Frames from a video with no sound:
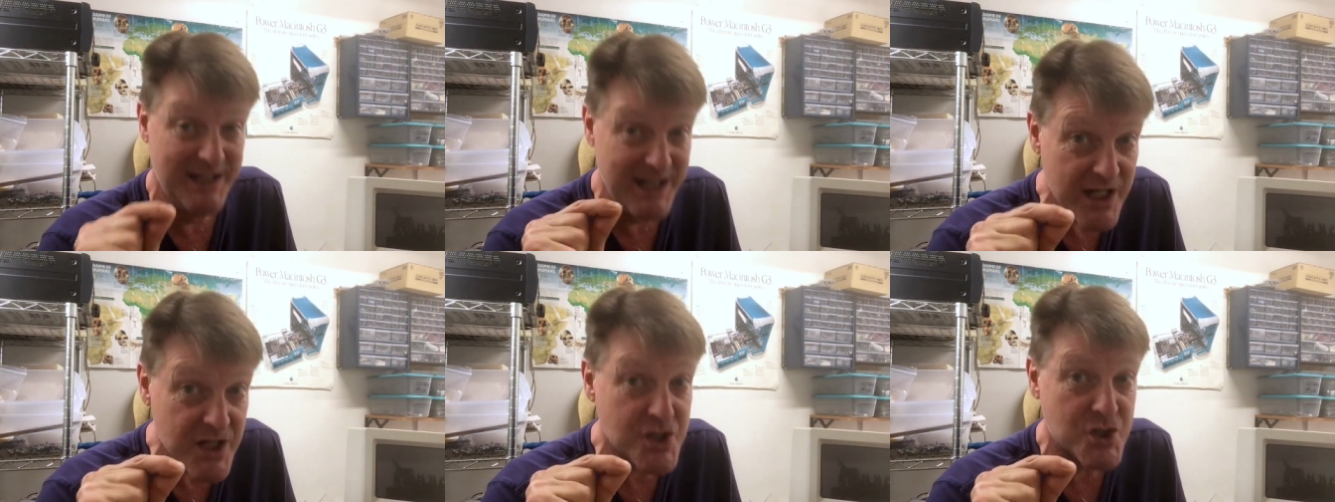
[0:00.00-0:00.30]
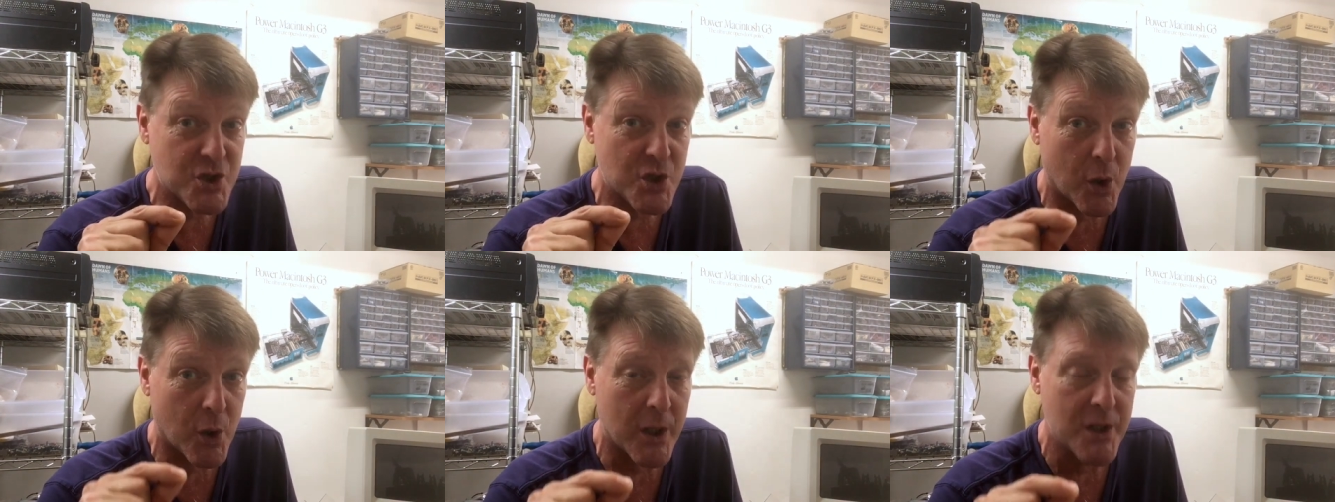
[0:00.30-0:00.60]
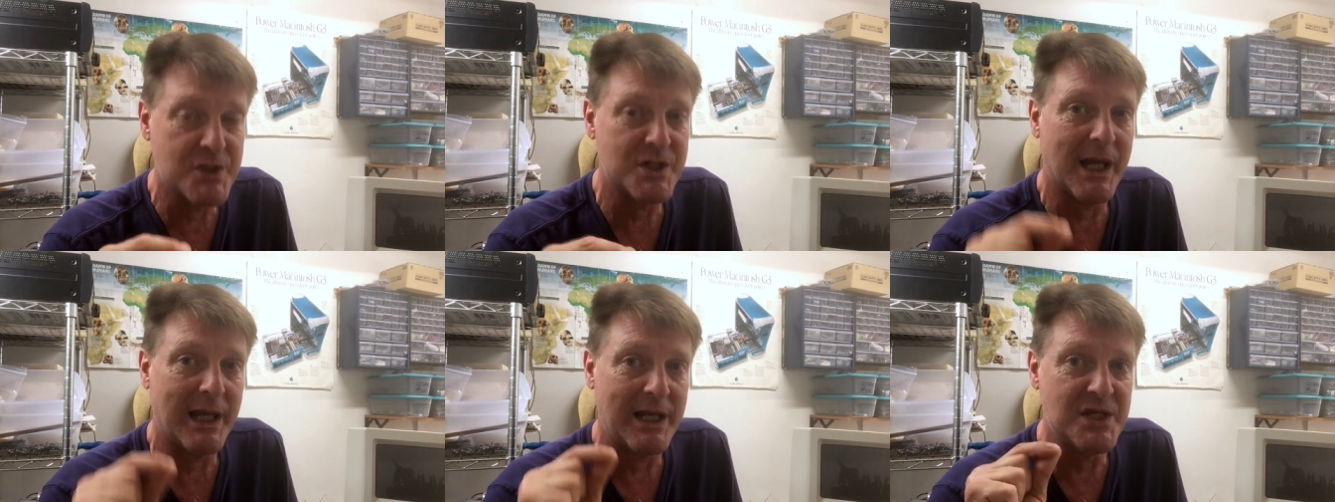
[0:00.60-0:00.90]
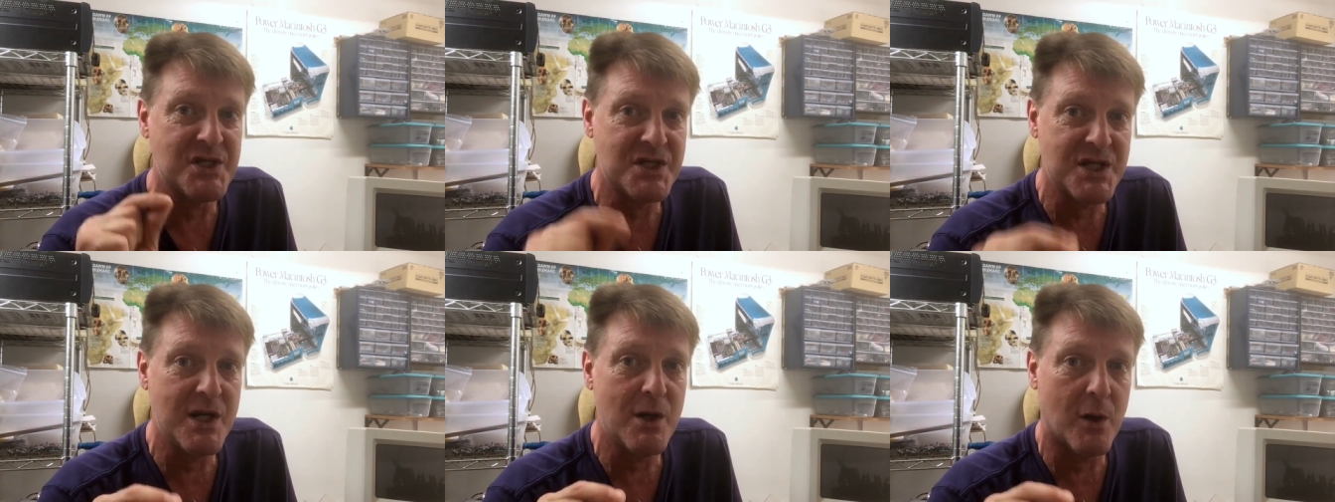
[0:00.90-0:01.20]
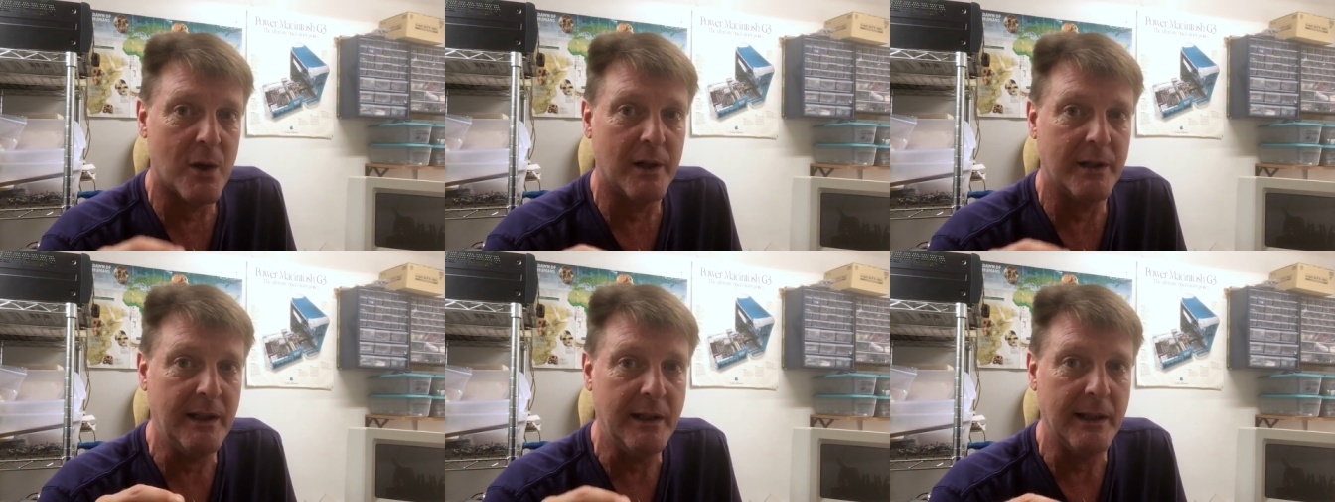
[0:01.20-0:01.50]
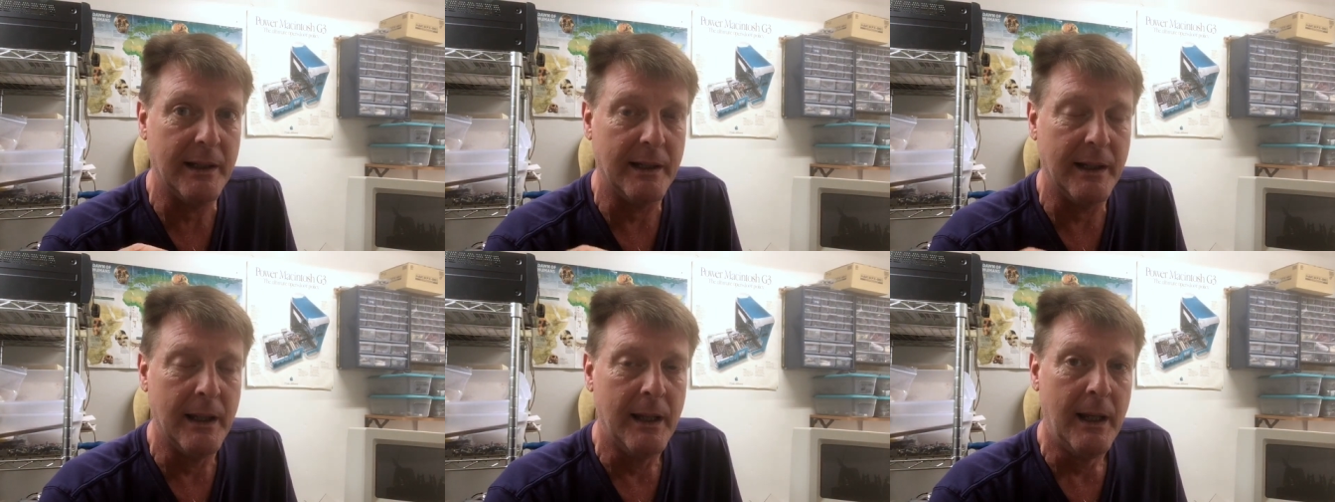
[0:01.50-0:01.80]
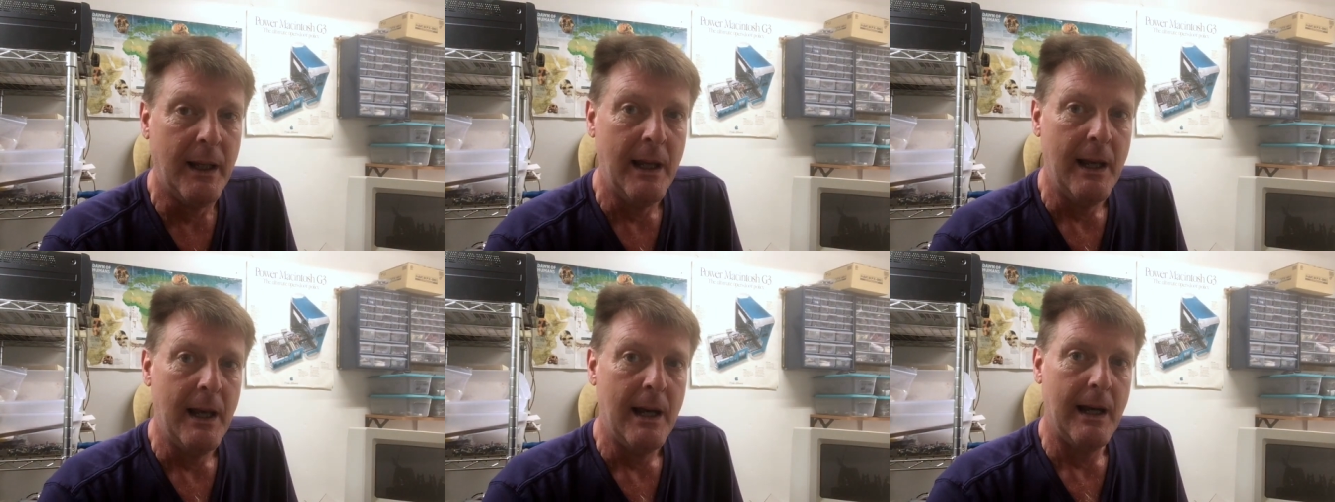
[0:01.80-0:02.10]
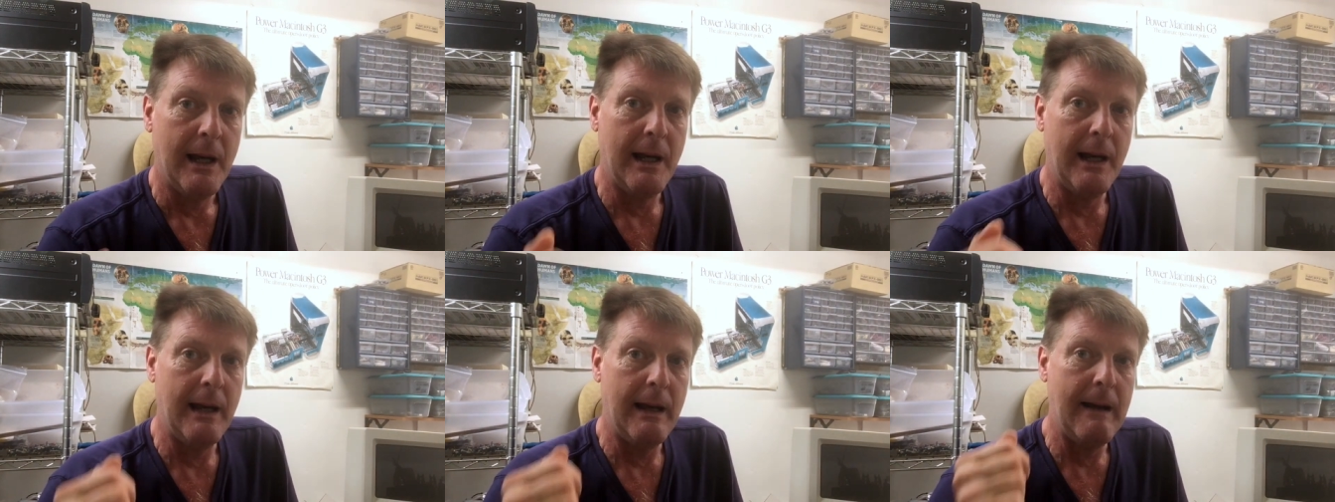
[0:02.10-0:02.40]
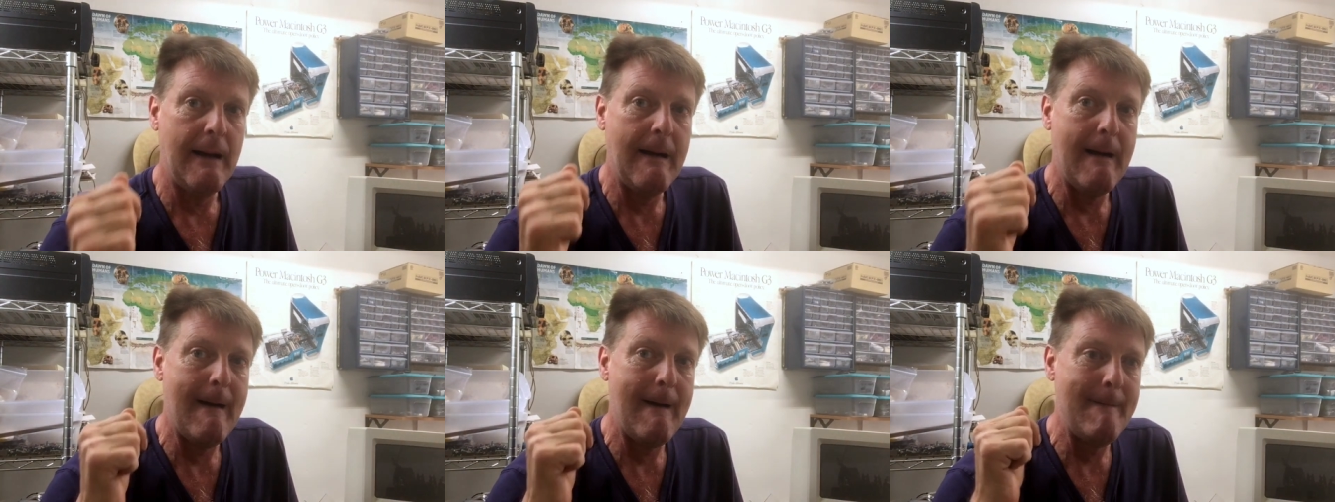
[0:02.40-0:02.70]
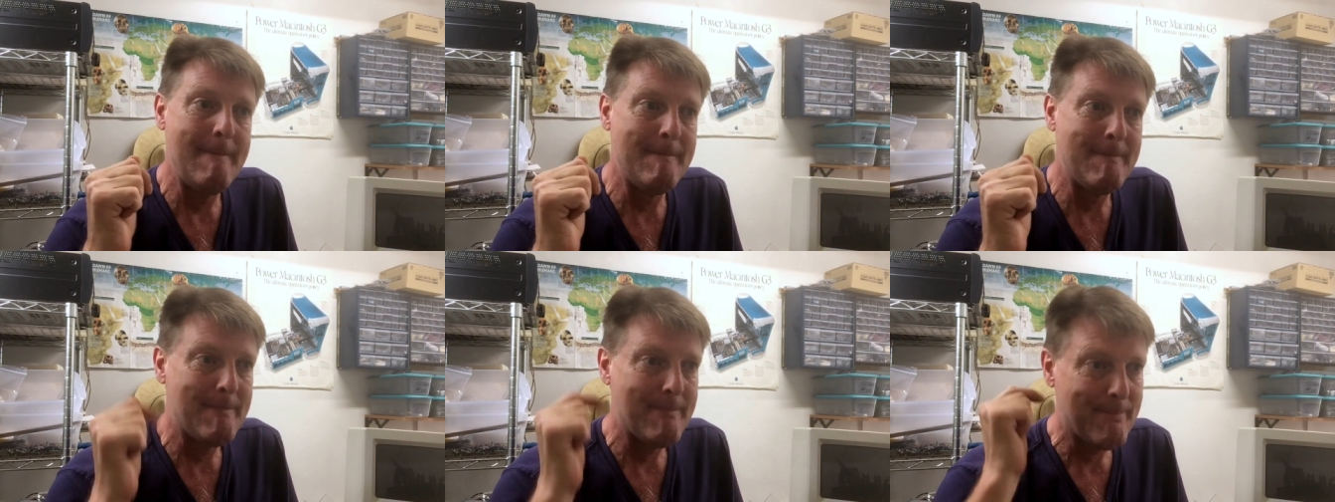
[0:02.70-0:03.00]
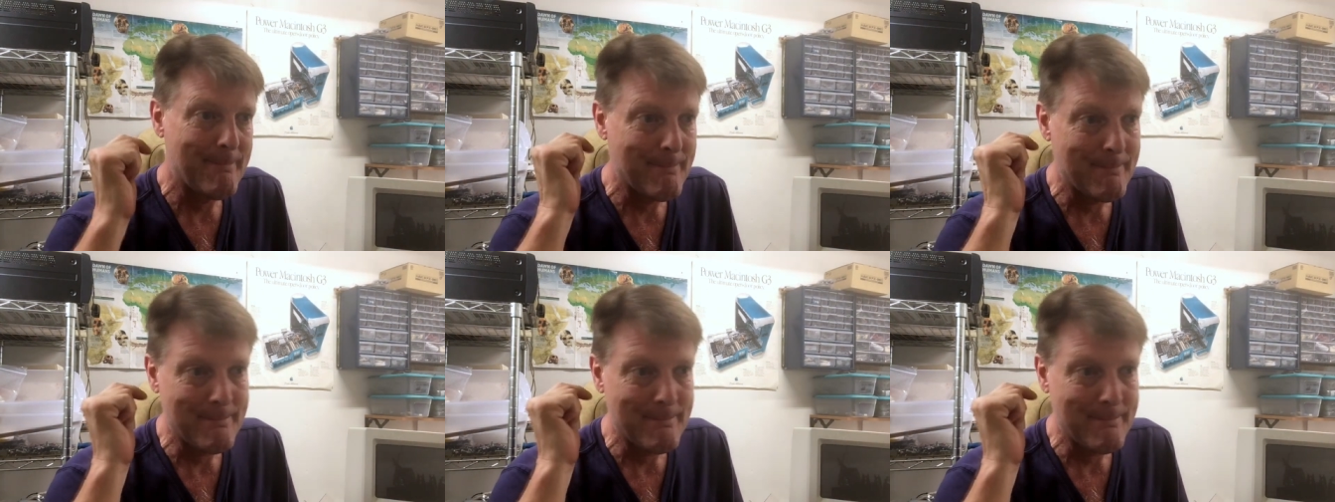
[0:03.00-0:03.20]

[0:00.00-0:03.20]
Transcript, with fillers: discharge a CRT. Um,